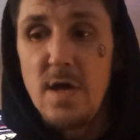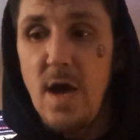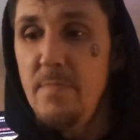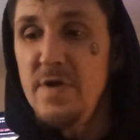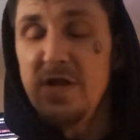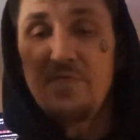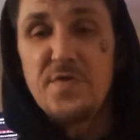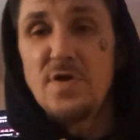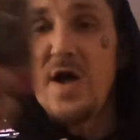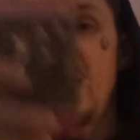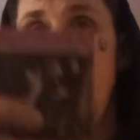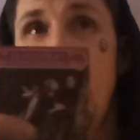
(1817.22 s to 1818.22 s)
I mean, if you're
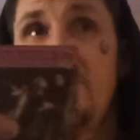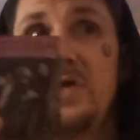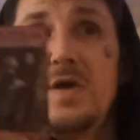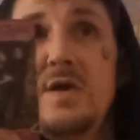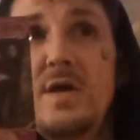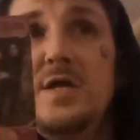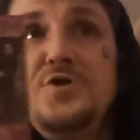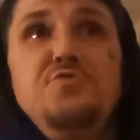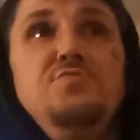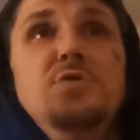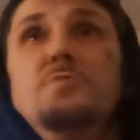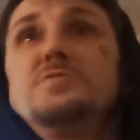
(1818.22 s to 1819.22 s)
not happy and you
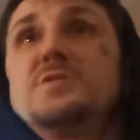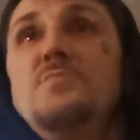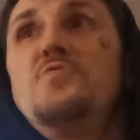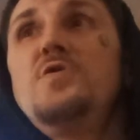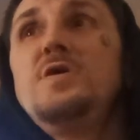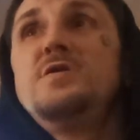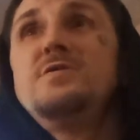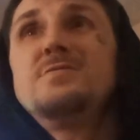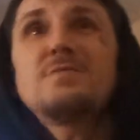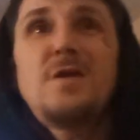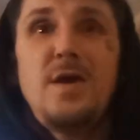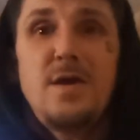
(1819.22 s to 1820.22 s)
know someone
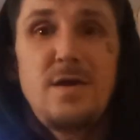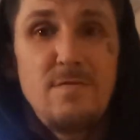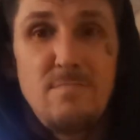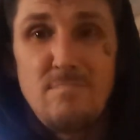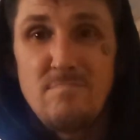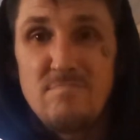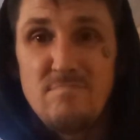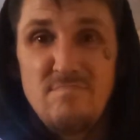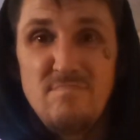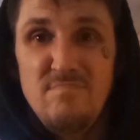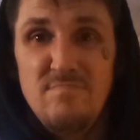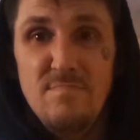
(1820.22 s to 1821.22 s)
is like
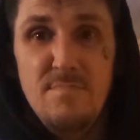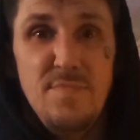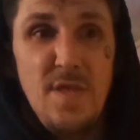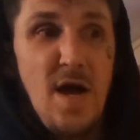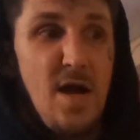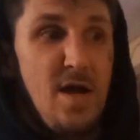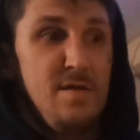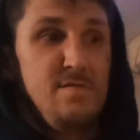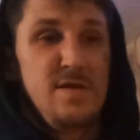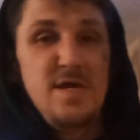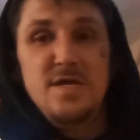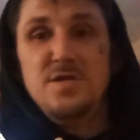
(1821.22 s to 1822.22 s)
not
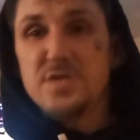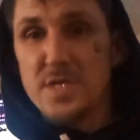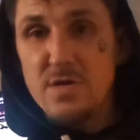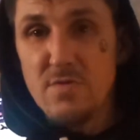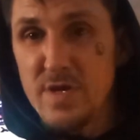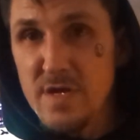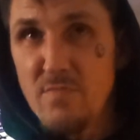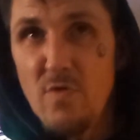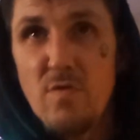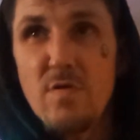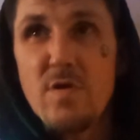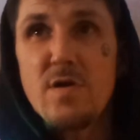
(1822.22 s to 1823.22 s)
into you
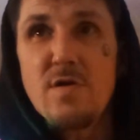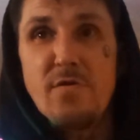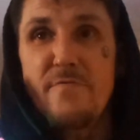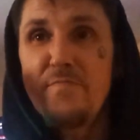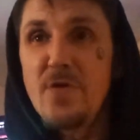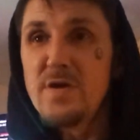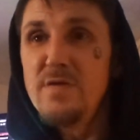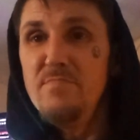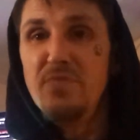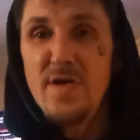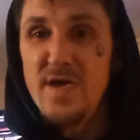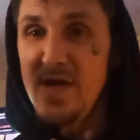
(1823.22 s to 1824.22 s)
anymore, or fucking
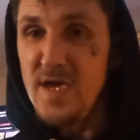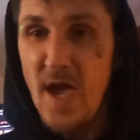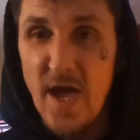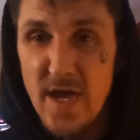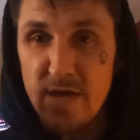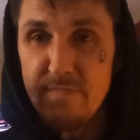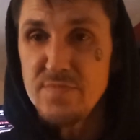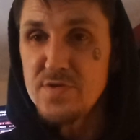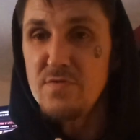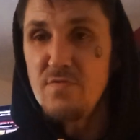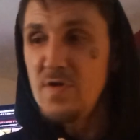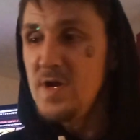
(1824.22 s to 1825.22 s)
playing games
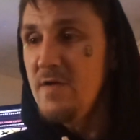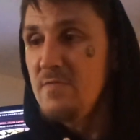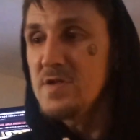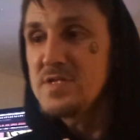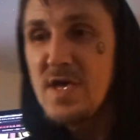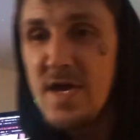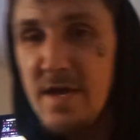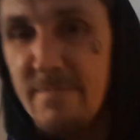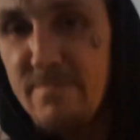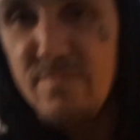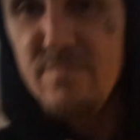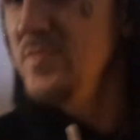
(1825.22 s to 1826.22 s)
or whatever, it's like
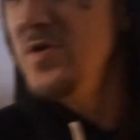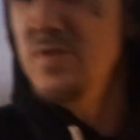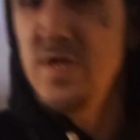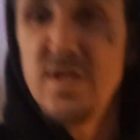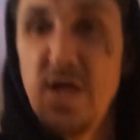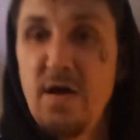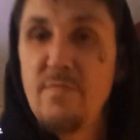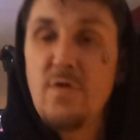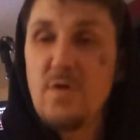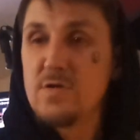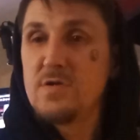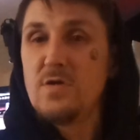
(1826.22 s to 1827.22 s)
you need to have a
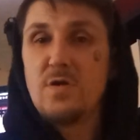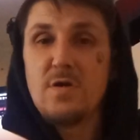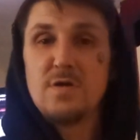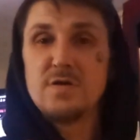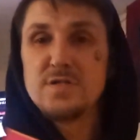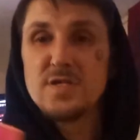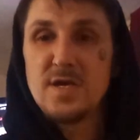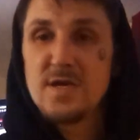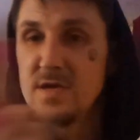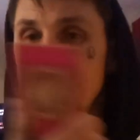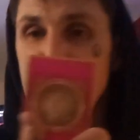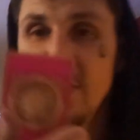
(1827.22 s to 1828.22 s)
heart to heart. It's like,